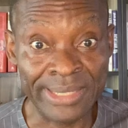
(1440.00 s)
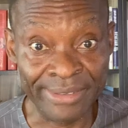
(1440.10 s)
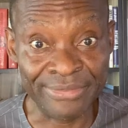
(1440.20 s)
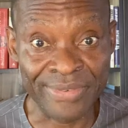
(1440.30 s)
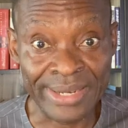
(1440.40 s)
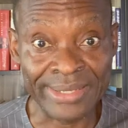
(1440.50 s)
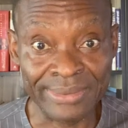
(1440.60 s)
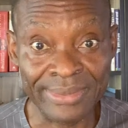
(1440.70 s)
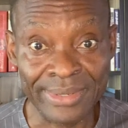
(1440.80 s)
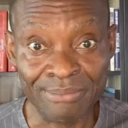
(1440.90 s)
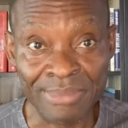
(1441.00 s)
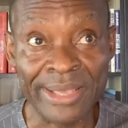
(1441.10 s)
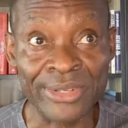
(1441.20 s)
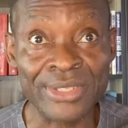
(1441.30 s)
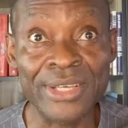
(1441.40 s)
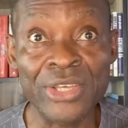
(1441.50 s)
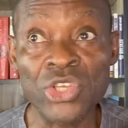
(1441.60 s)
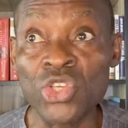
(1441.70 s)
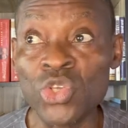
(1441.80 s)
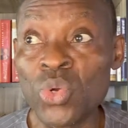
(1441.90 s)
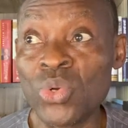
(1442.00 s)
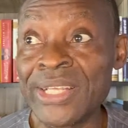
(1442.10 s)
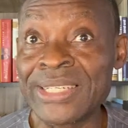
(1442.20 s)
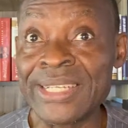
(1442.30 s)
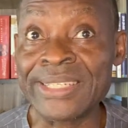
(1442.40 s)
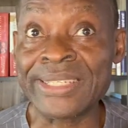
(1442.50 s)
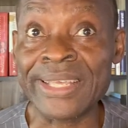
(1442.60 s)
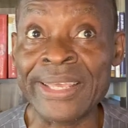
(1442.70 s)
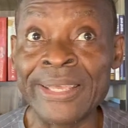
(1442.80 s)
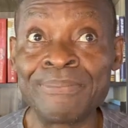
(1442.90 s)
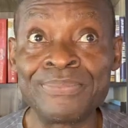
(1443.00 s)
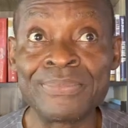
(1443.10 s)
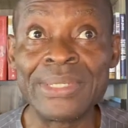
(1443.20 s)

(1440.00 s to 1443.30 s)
different, because you could easily see